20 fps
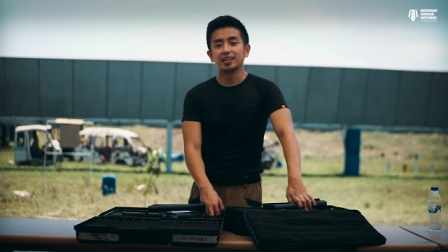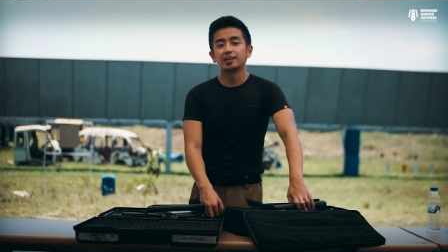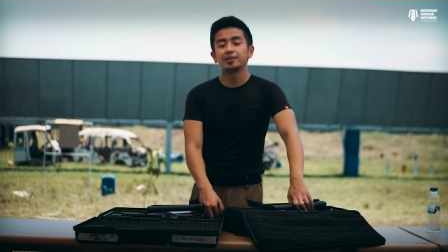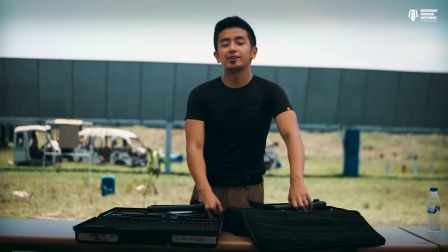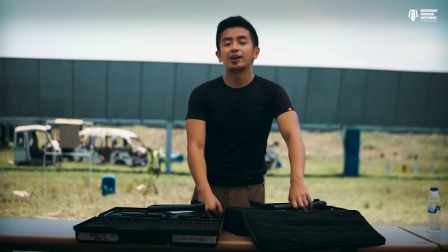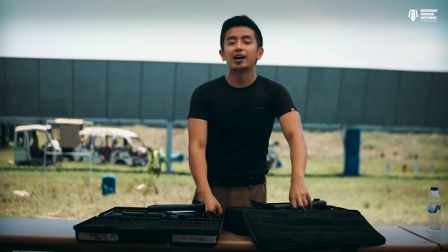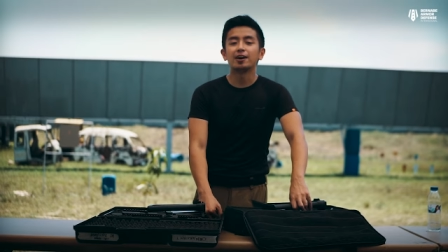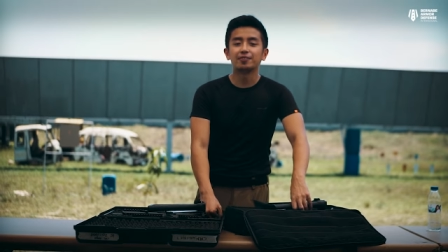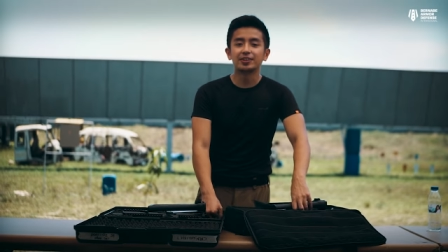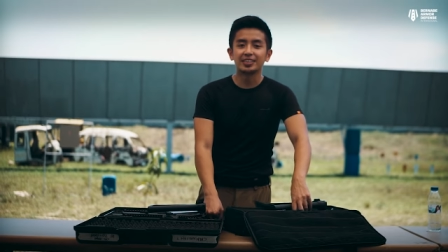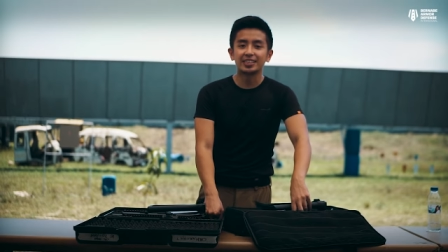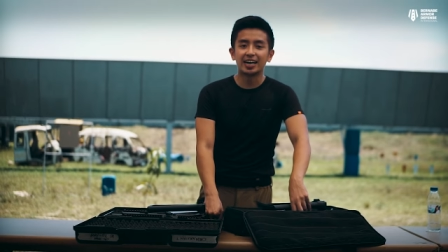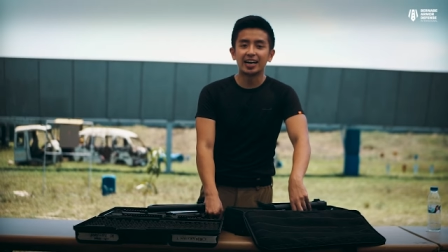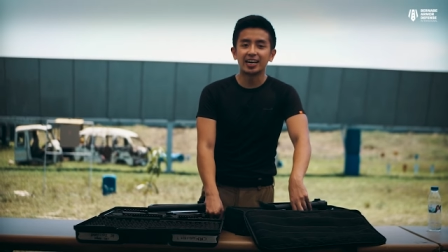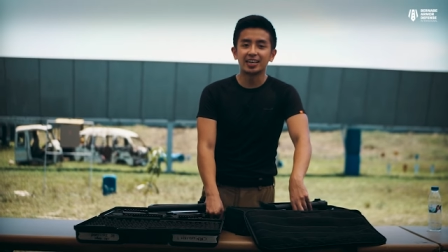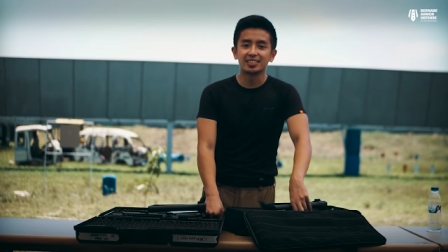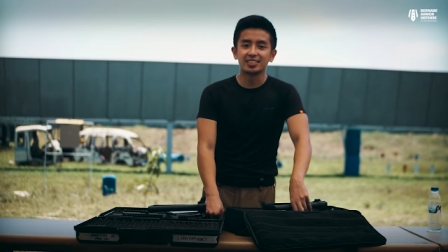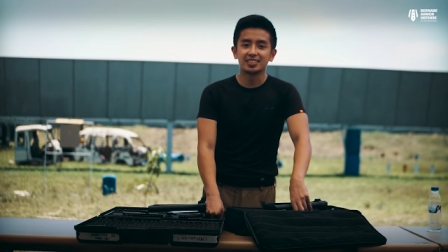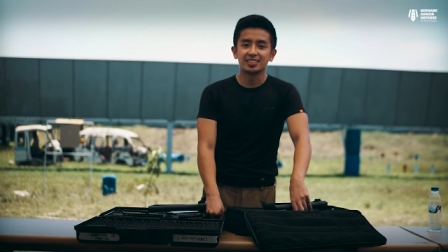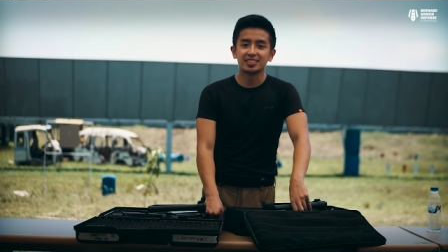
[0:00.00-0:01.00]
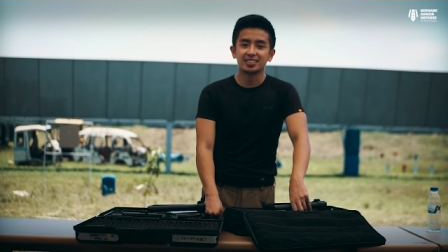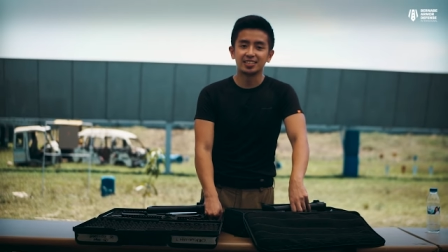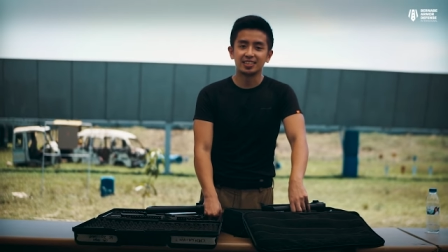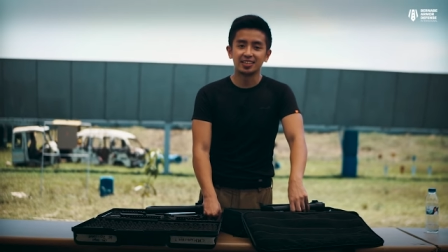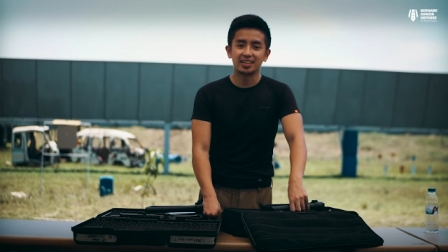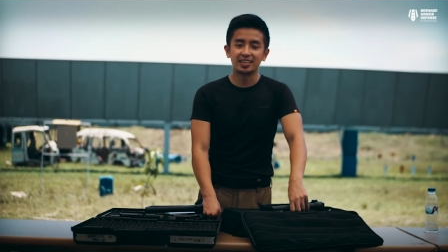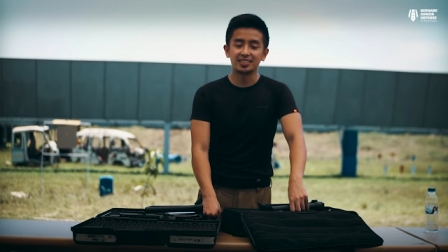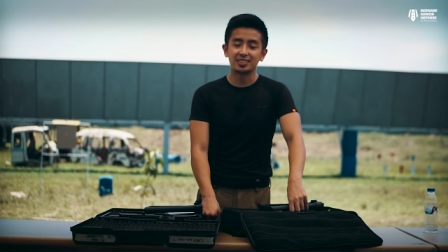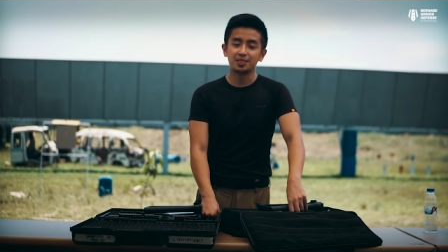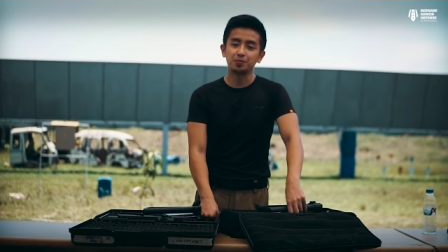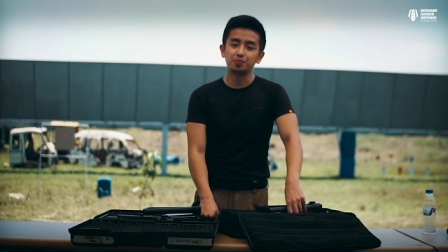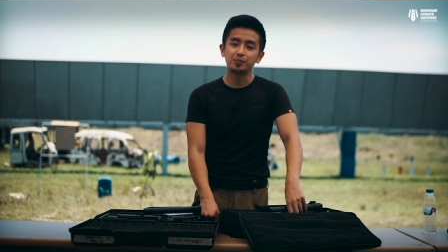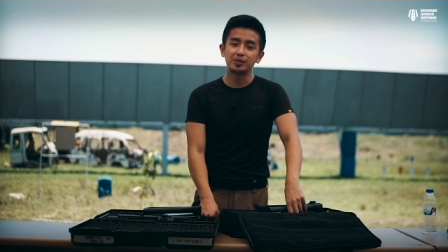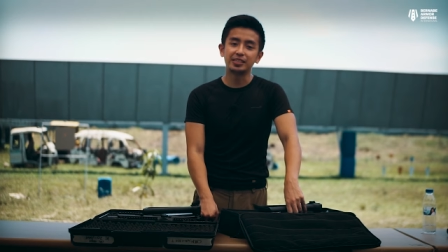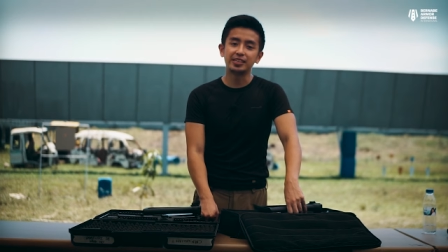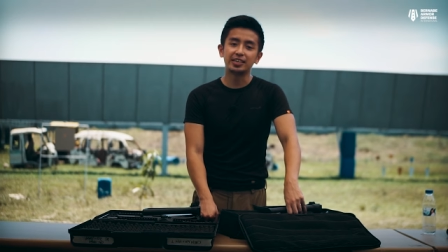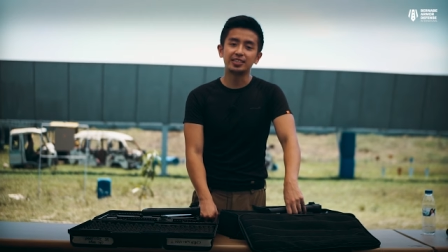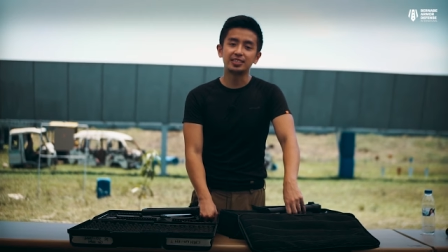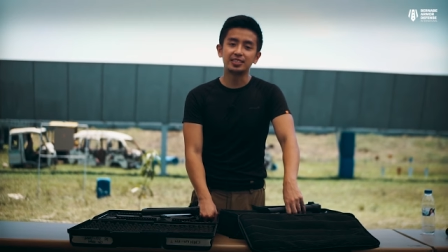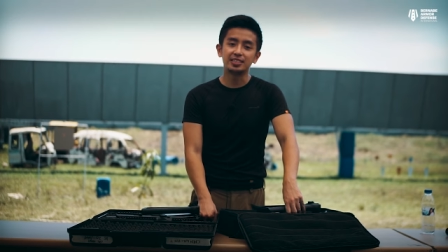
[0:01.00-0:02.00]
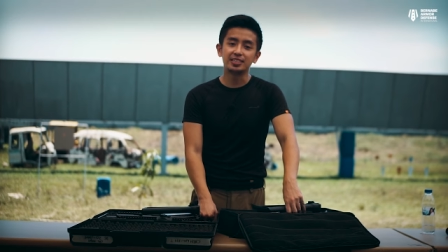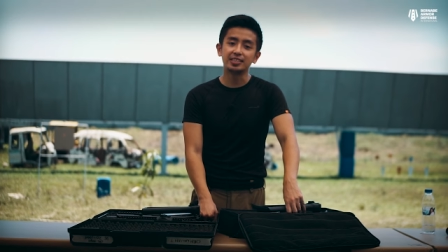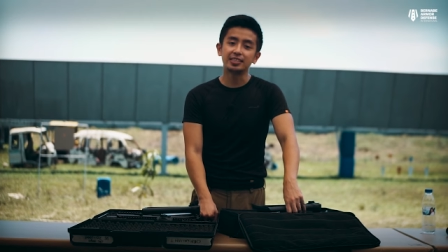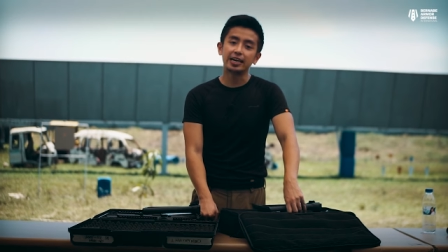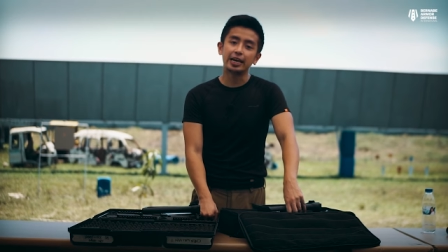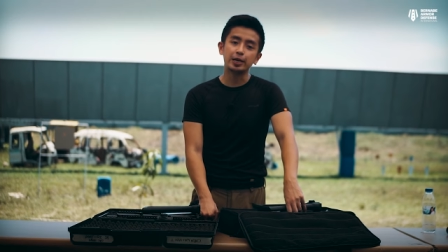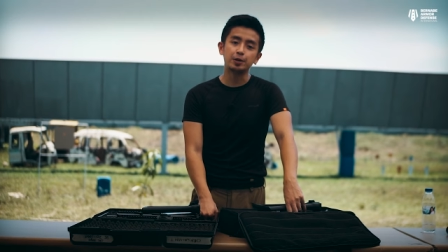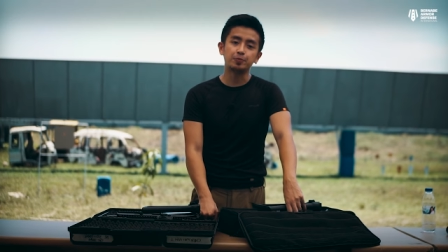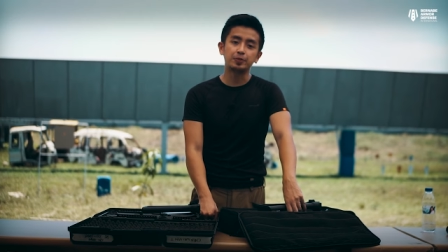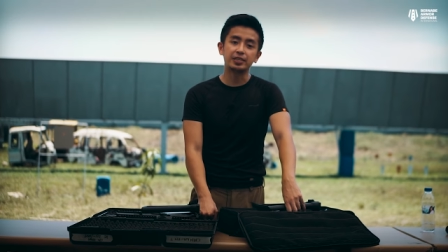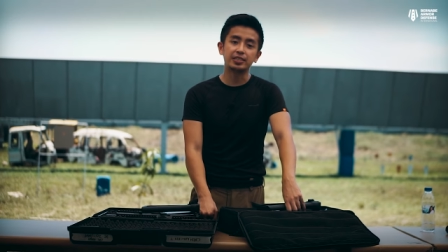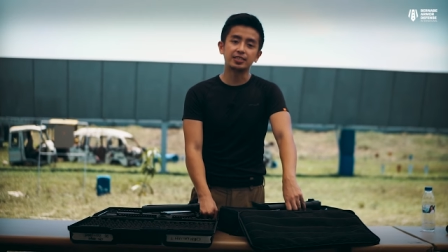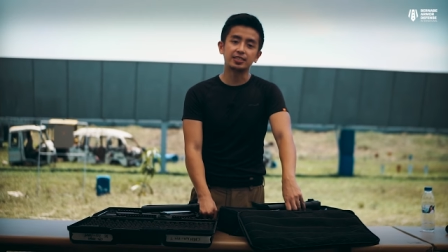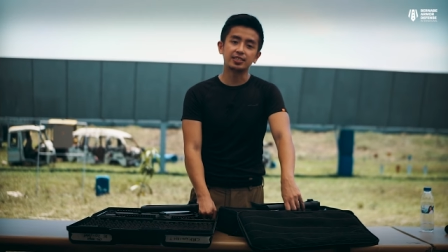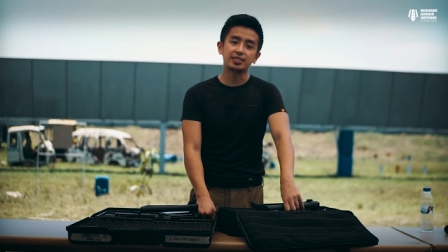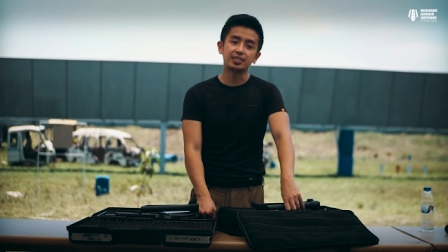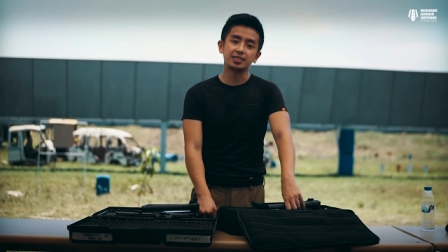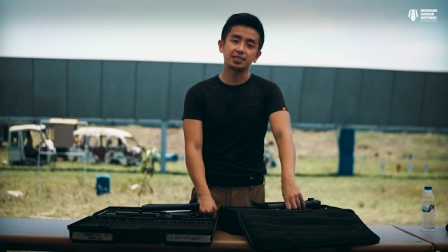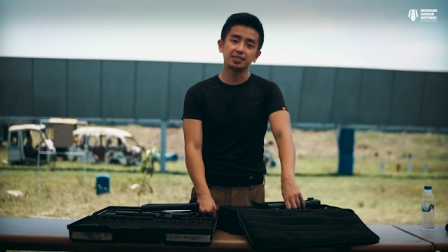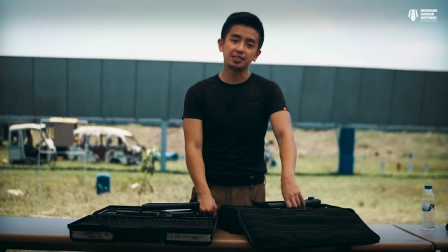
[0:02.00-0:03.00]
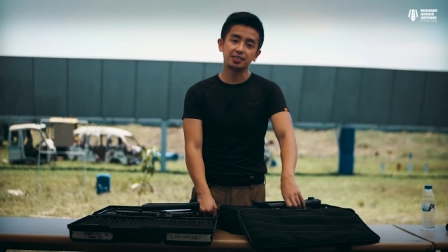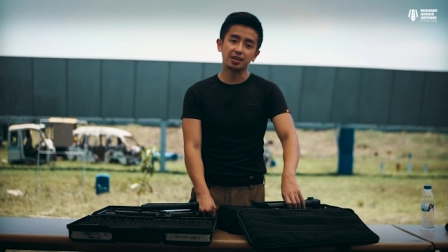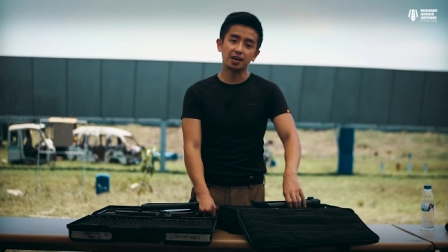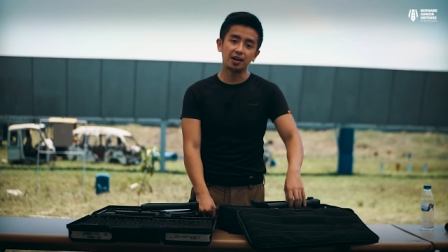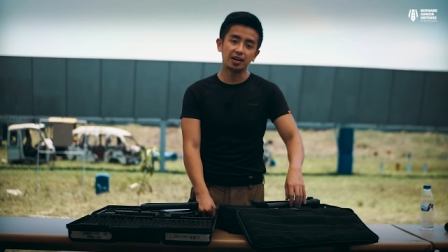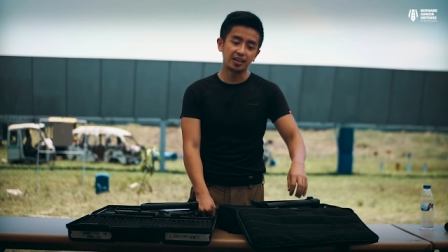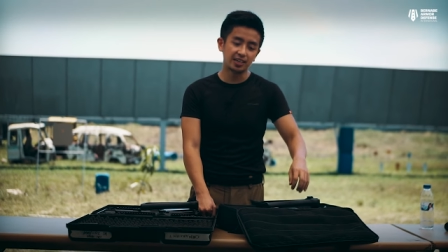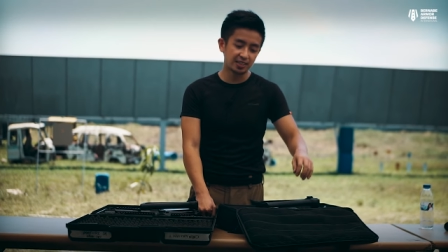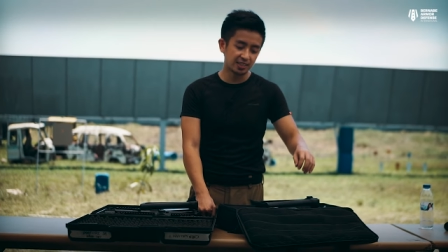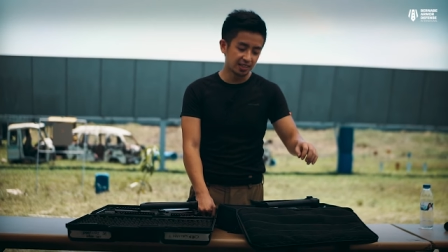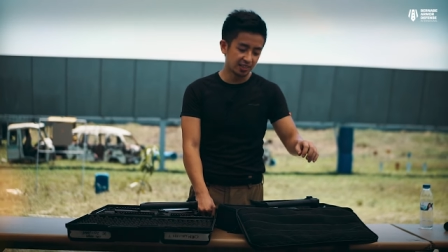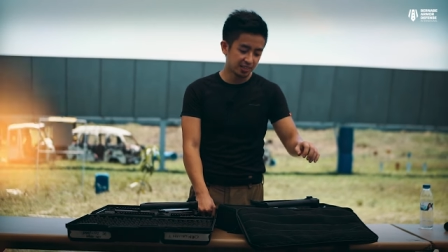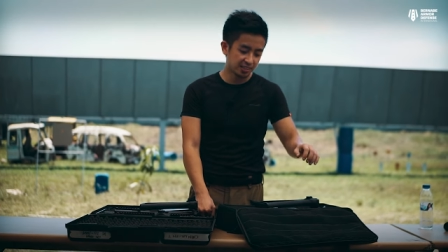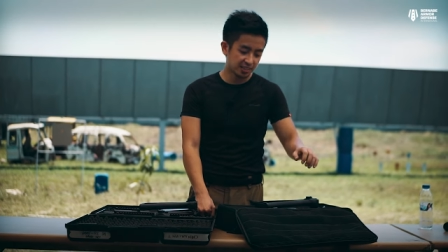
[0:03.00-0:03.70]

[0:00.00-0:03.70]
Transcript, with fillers: there you have it, guys. That's the B N T A P C gun.